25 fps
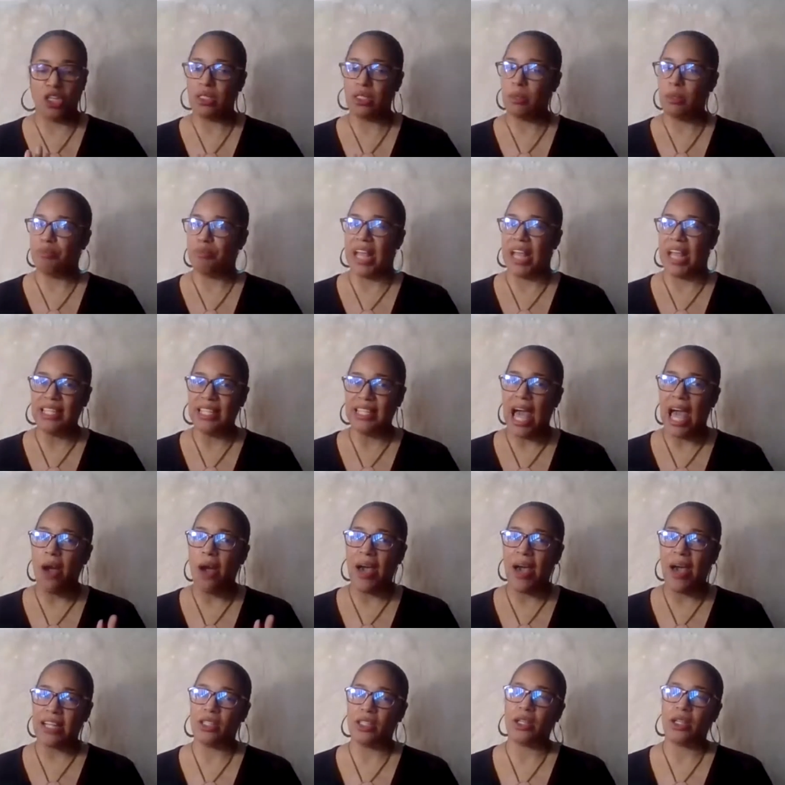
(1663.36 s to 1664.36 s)
that's how
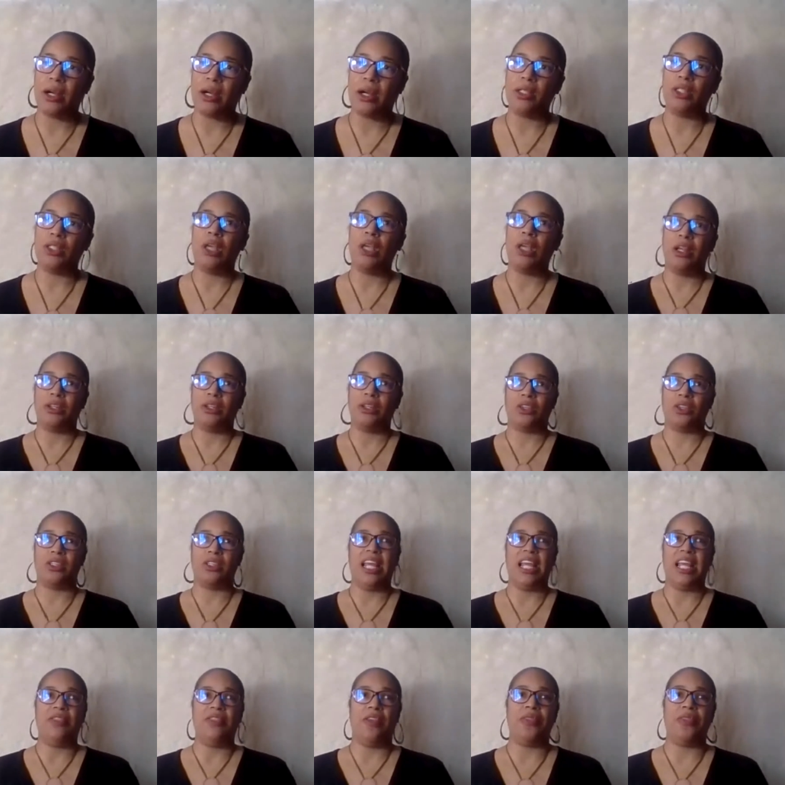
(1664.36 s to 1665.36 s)
I started to
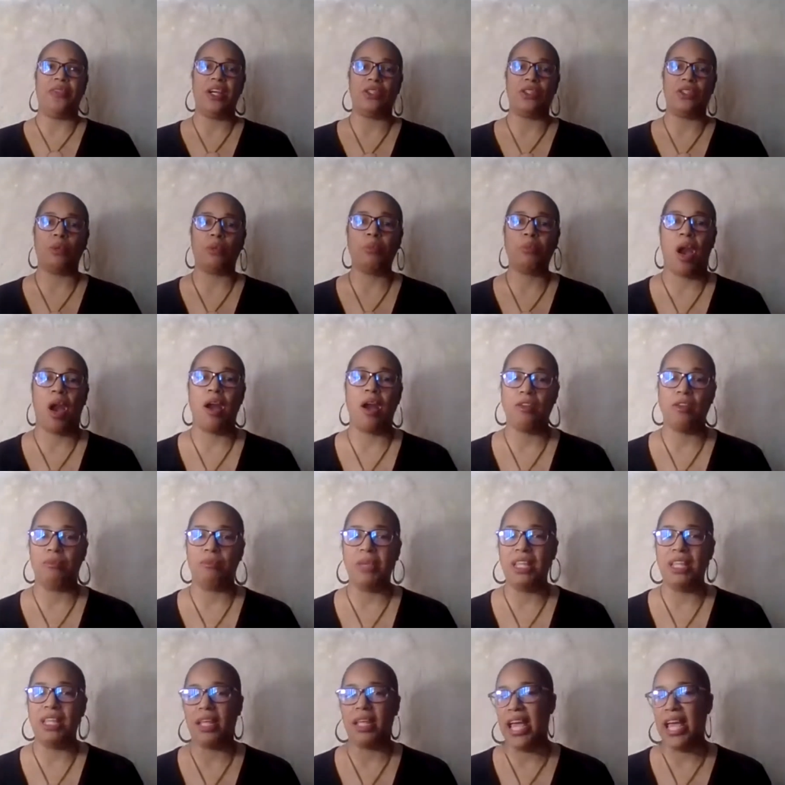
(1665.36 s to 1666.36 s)
understand that there's a part of
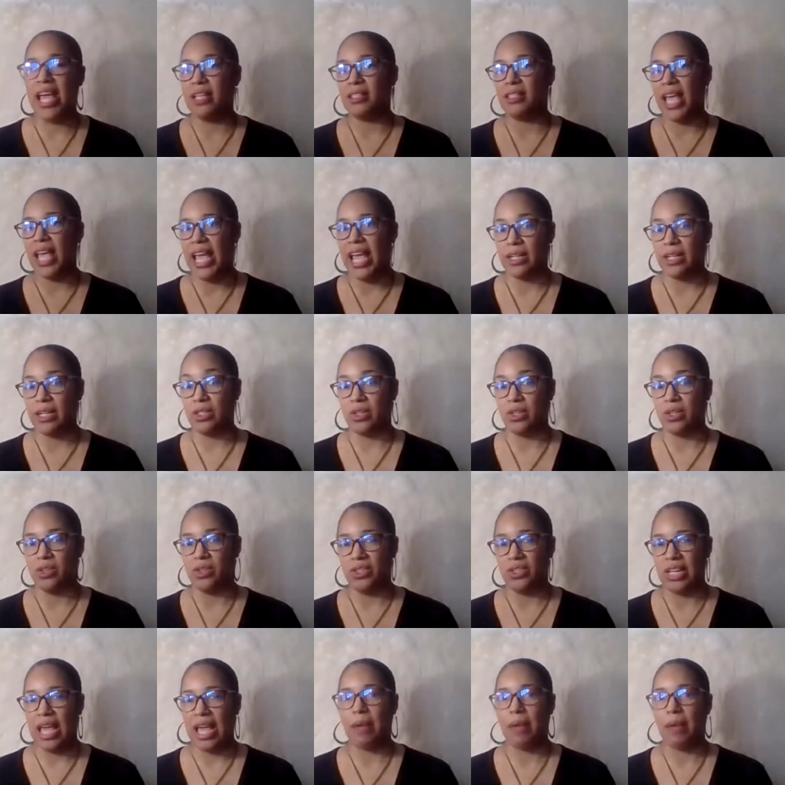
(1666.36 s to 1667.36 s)
me that has answers. And
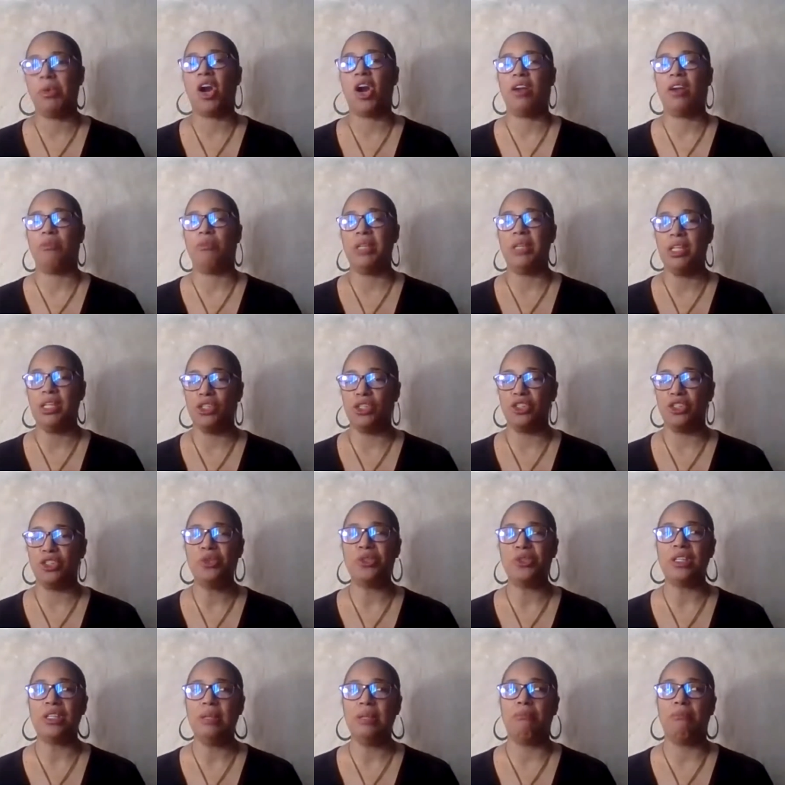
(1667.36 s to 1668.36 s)
that part of me is
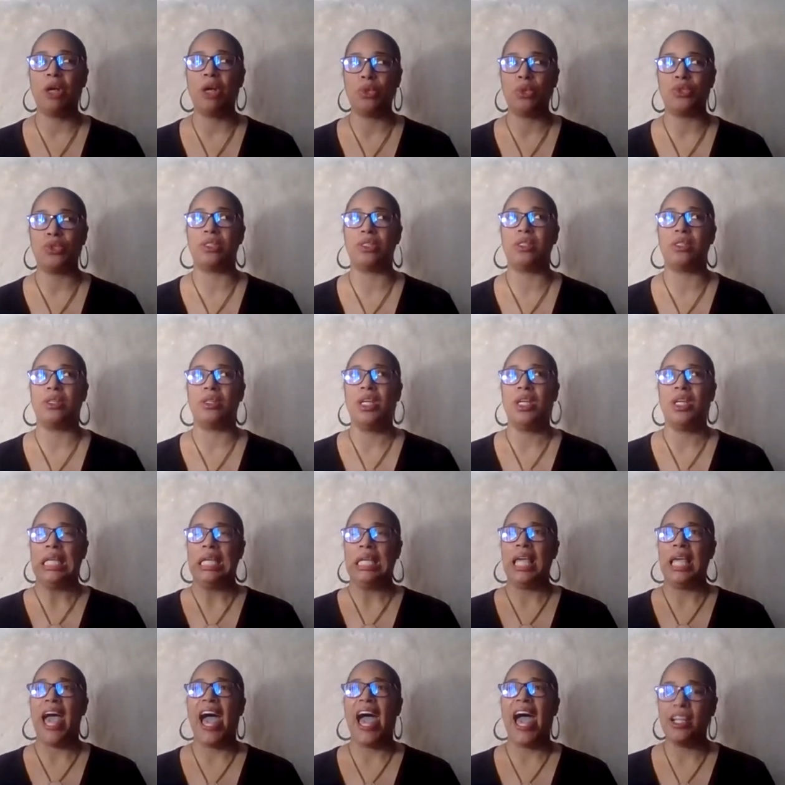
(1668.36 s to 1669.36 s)
usually most
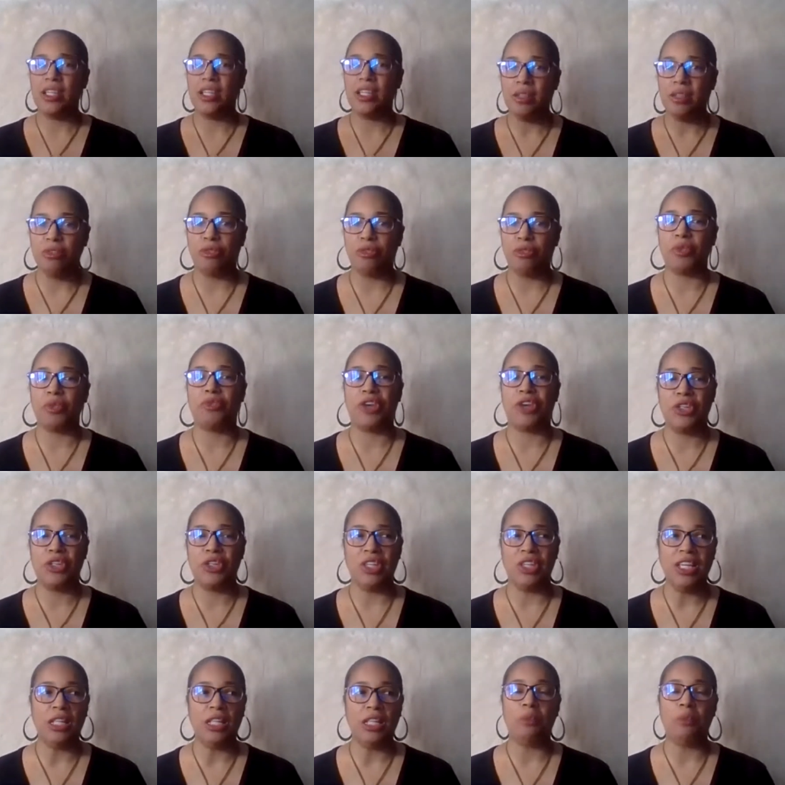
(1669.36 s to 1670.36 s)
active first
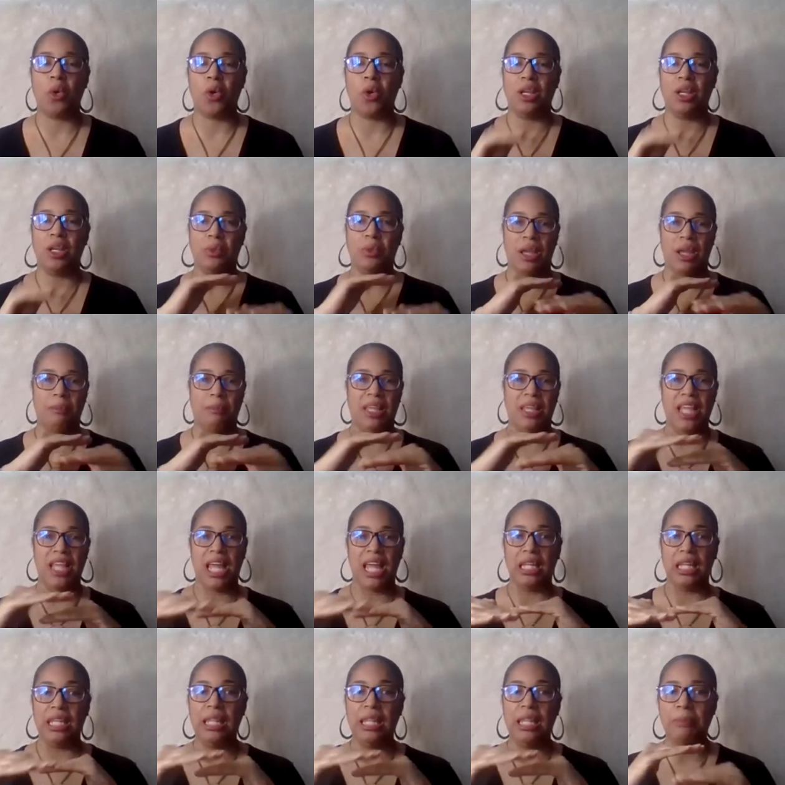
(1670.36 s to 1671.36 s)
thing in the morning when I'm in that
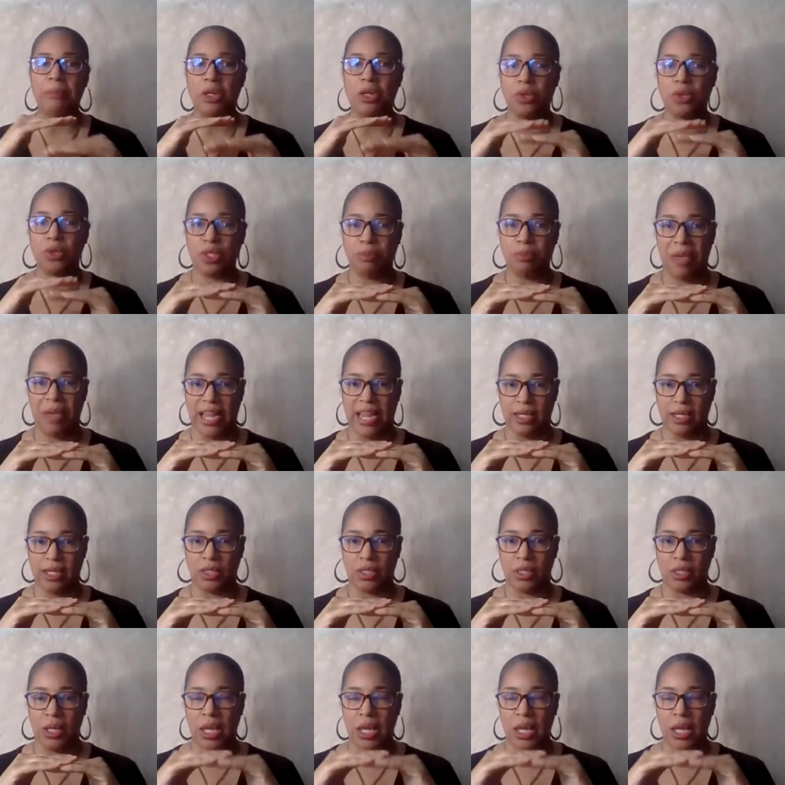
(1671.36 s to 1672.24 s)
liminal space